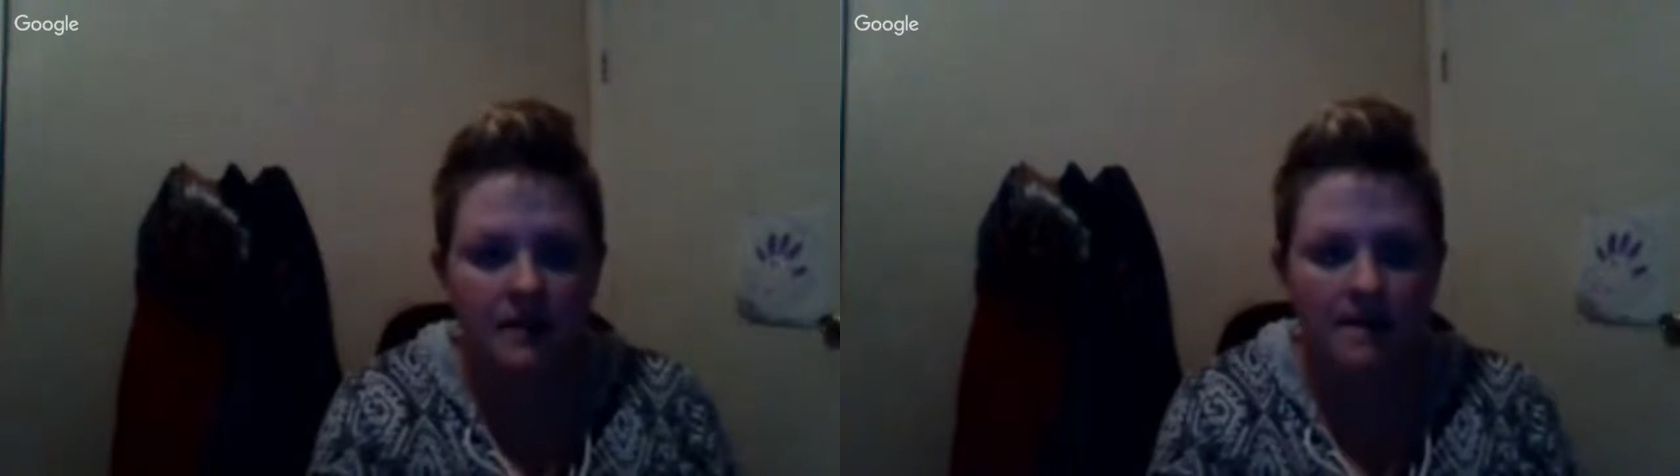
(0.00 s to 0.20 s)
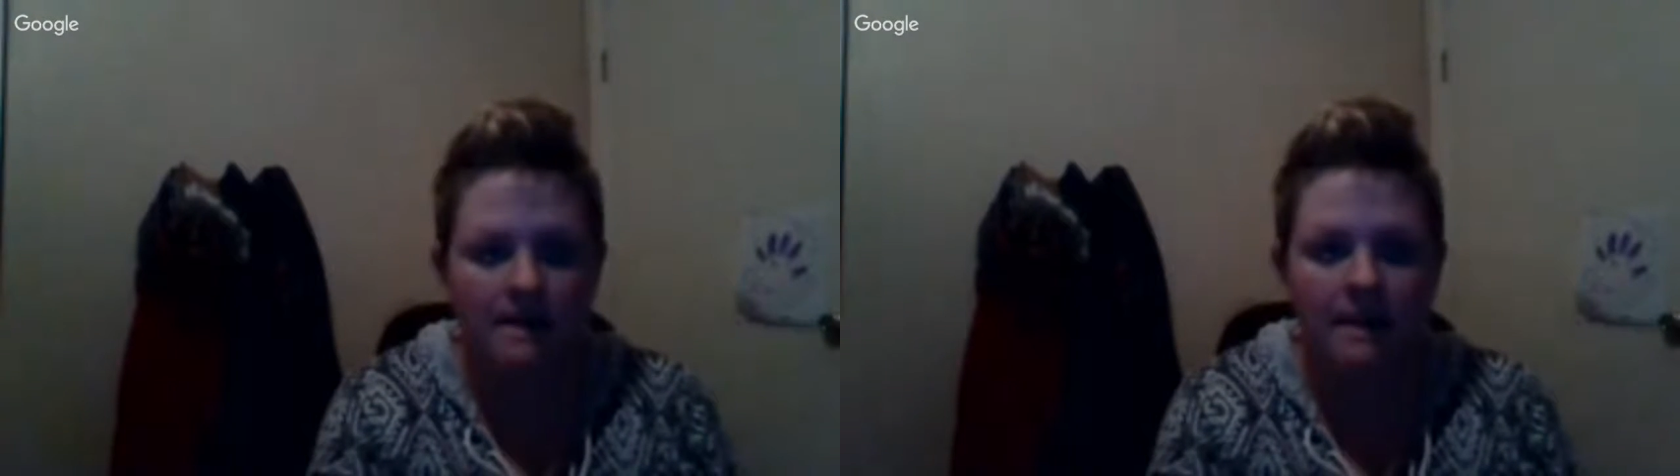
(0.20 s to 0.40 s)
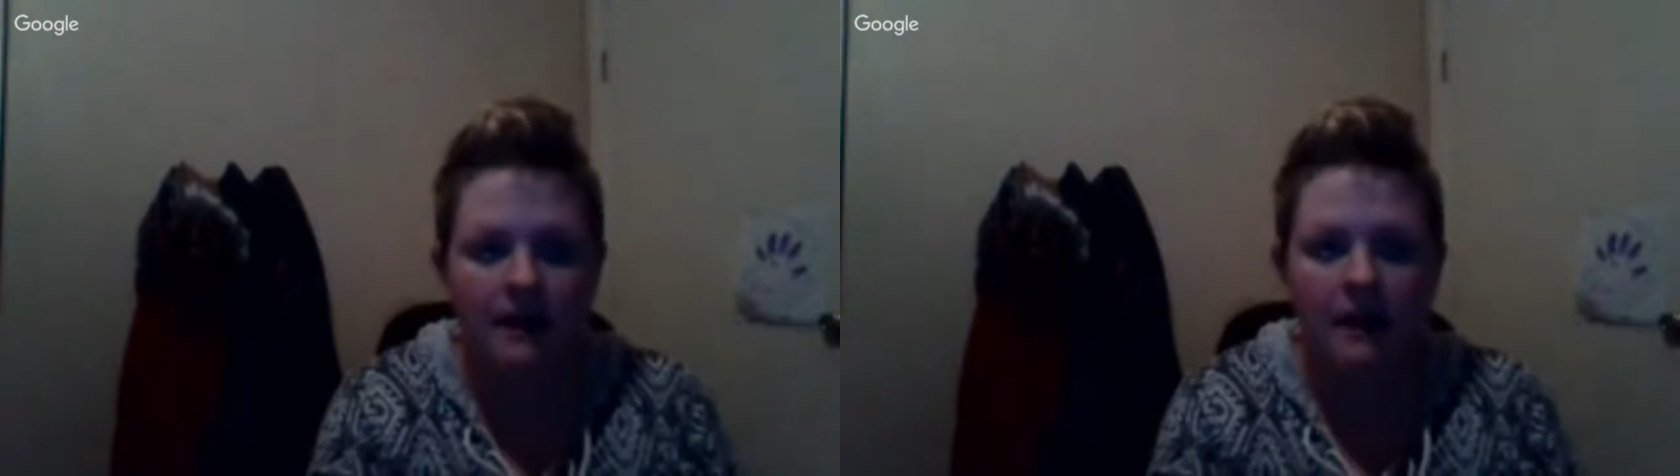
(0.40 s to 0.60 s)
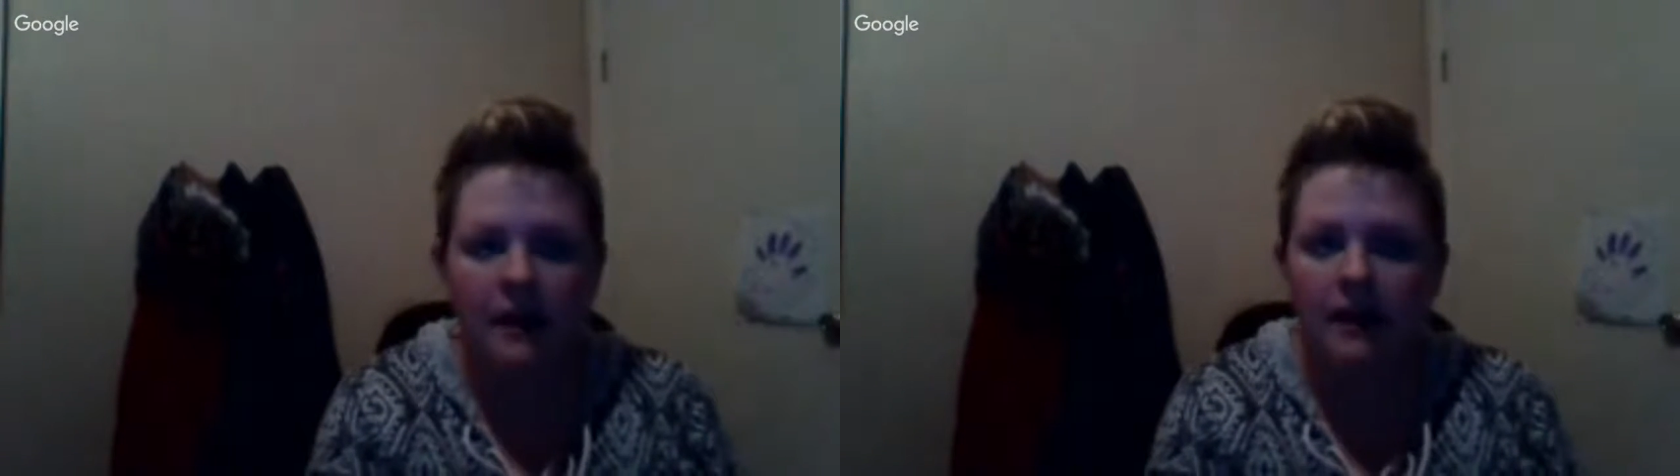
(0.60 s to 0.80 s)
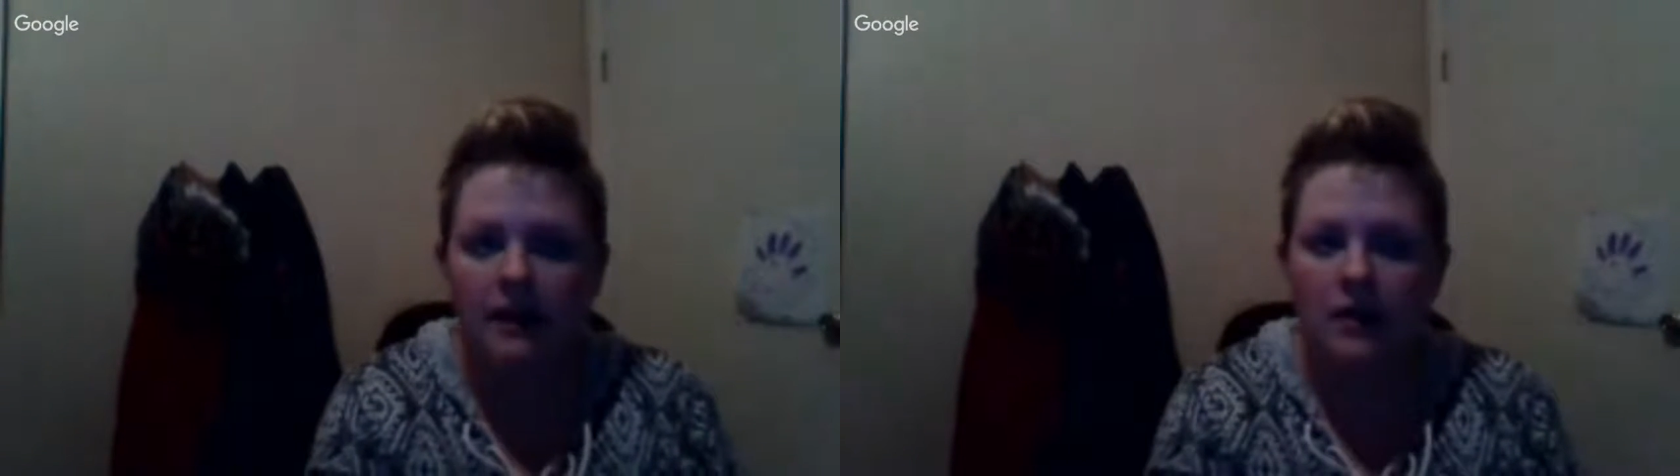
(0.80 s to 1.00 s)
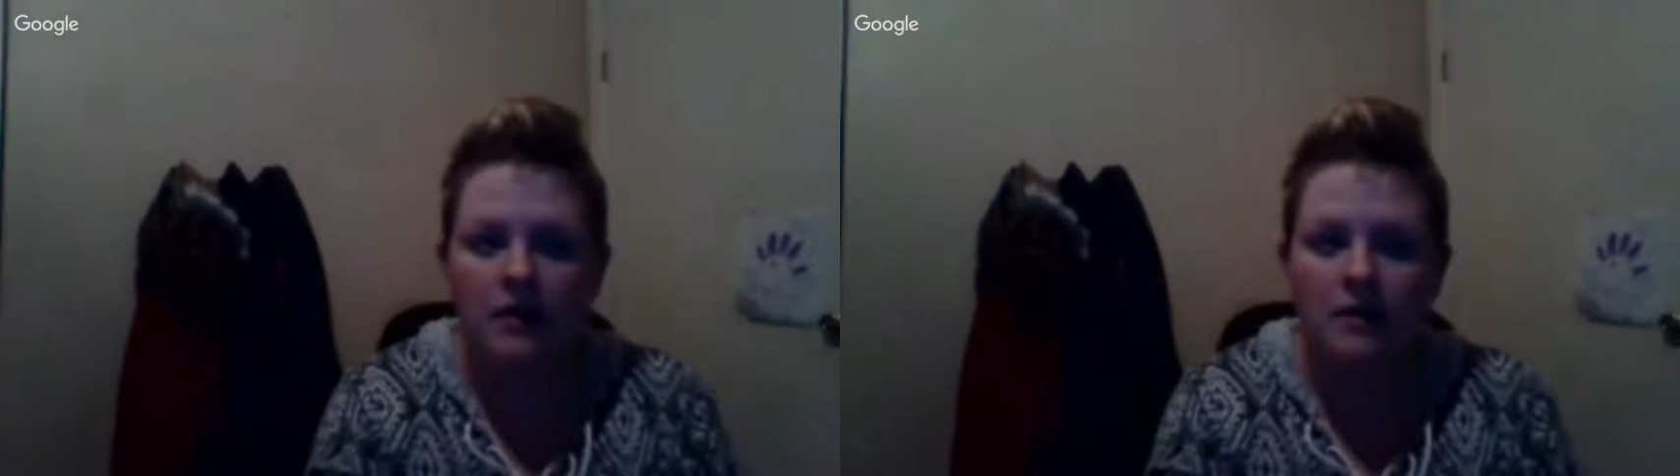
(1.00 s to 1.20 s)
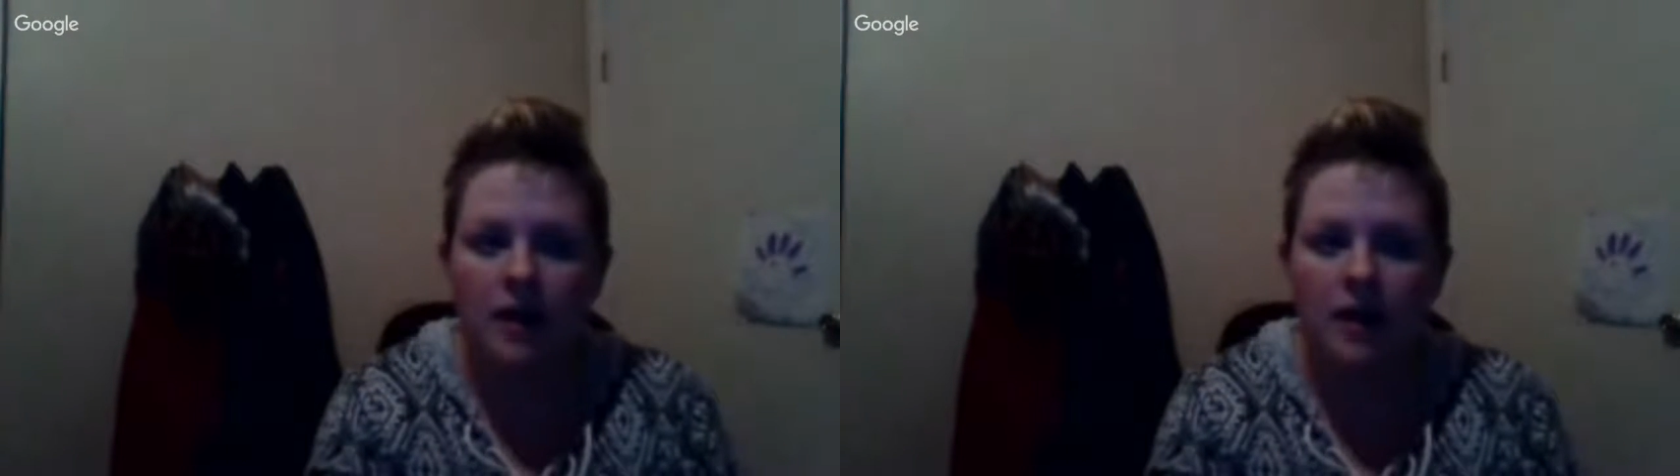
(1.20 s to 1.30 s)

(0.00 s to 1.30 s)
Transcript: Now the boss,